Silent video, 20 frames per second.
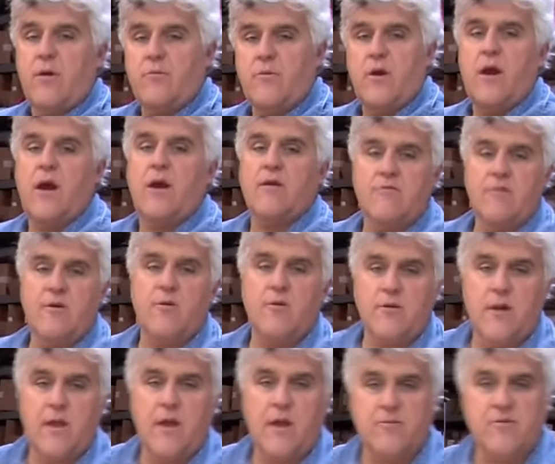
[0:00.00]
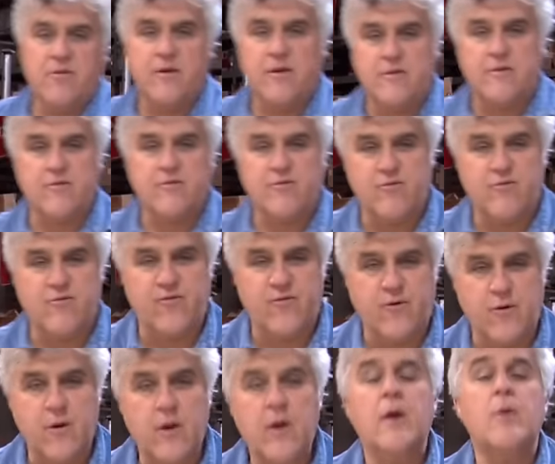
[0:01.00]
found it basically rotting in a
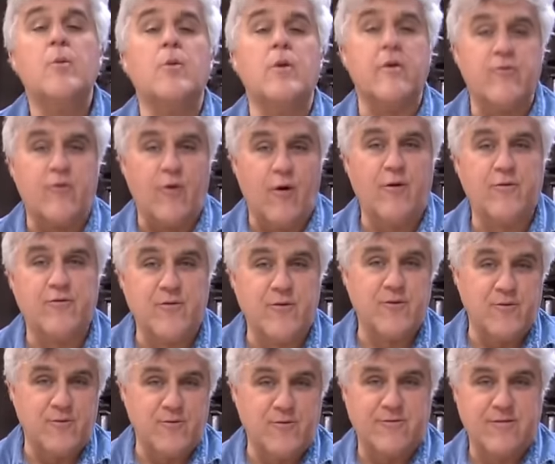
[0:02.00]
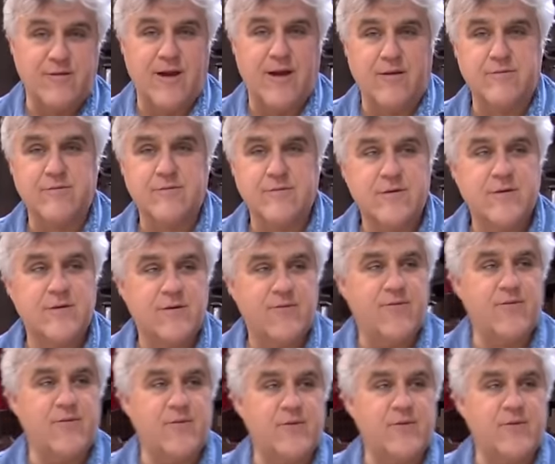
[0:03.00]
trailer in the desert somewhere.